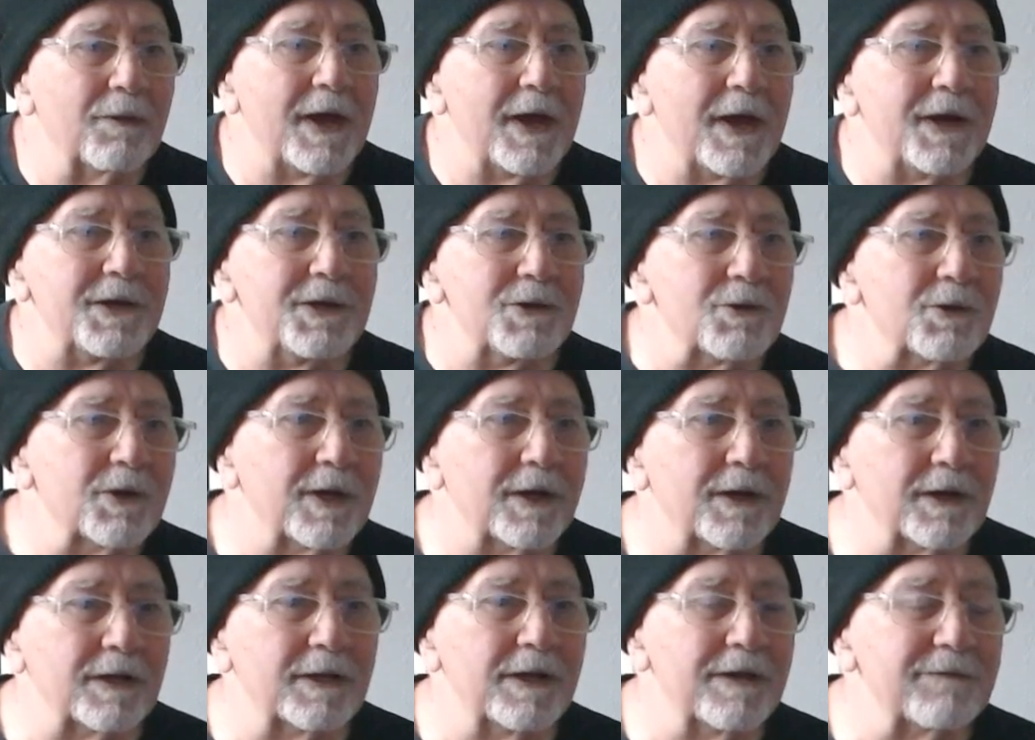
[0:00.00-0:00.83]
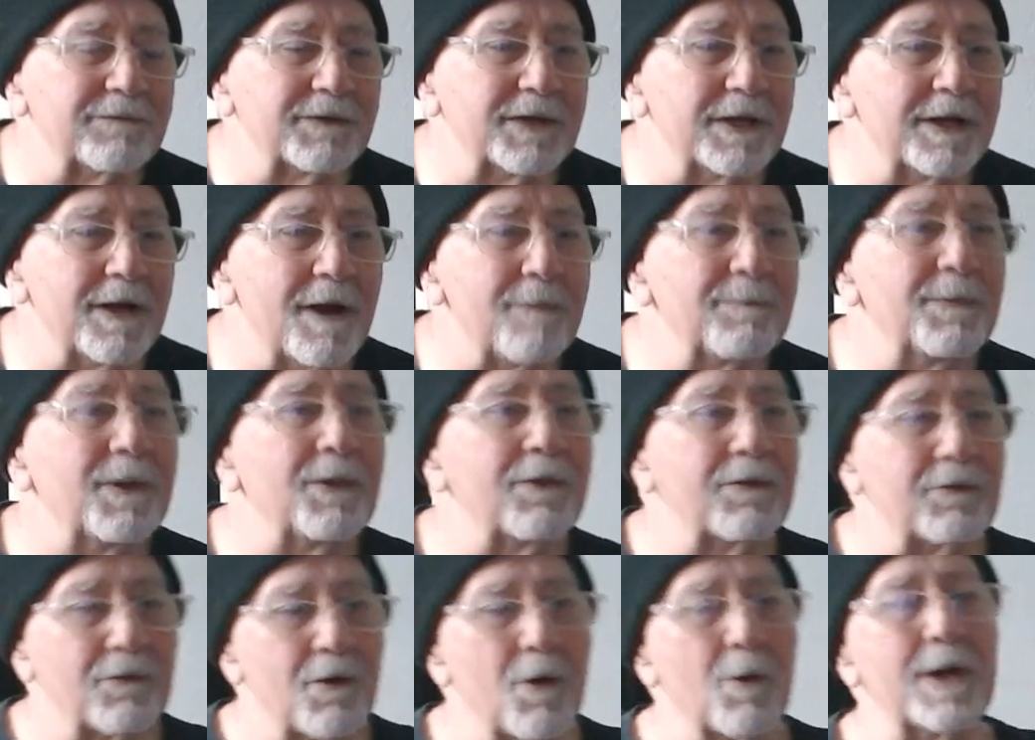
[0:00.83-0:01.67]
Then you can lift it up and
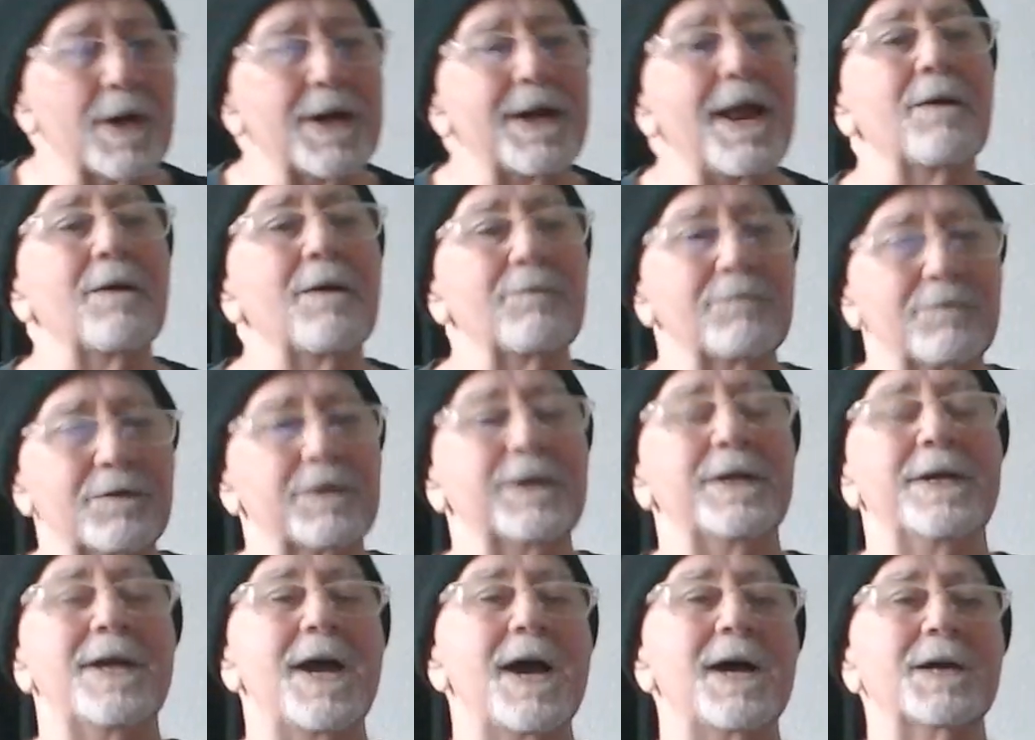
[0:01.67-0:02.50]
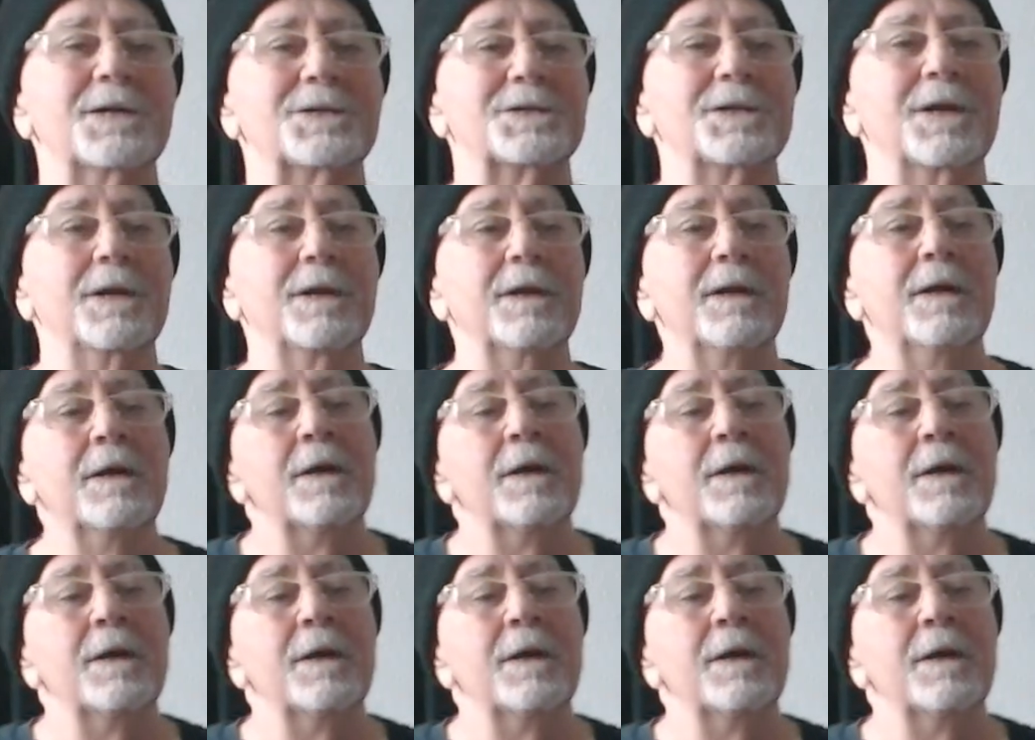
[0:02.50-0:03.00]
throw it down for the accent.